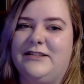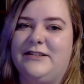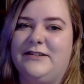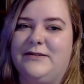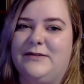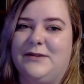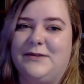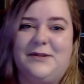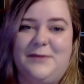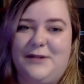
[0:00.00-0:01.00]
to a
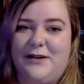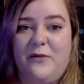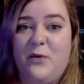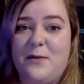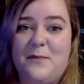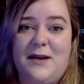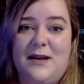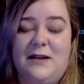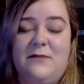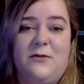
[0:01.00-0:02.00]
hotel we didn't even want to be
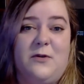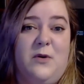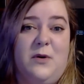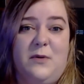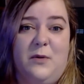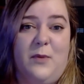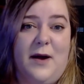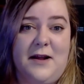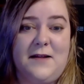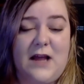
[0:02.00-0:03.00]
in for a
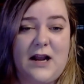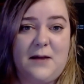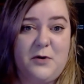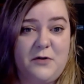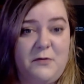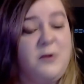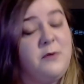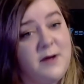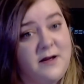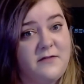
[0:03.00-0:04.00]
wedding that got
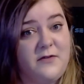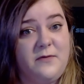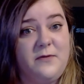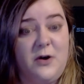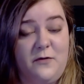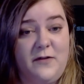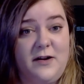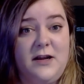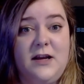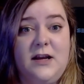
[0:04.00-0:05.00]
postponed because of
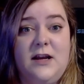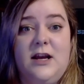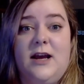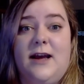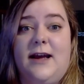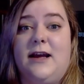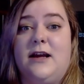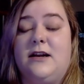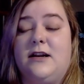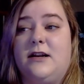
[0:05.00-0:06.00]
COVID.
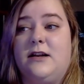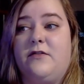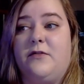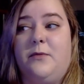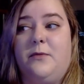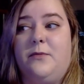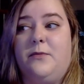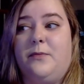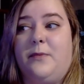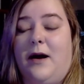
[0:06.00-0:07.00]
And so
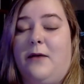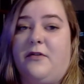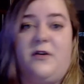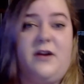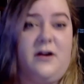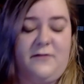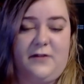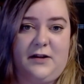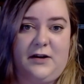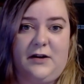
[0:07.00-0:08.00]
I was already not
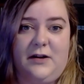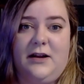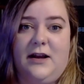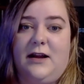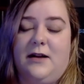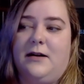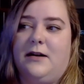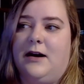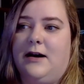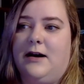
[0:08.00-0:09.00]
feeling good, and